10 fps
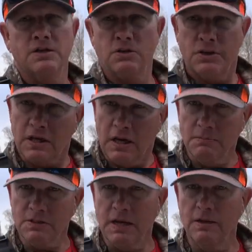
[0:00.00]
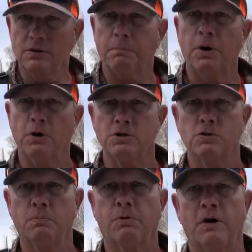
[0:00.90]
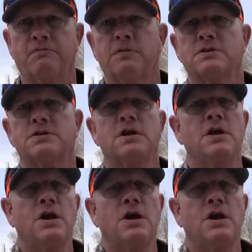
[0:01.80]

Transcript: So that comes down to personal preference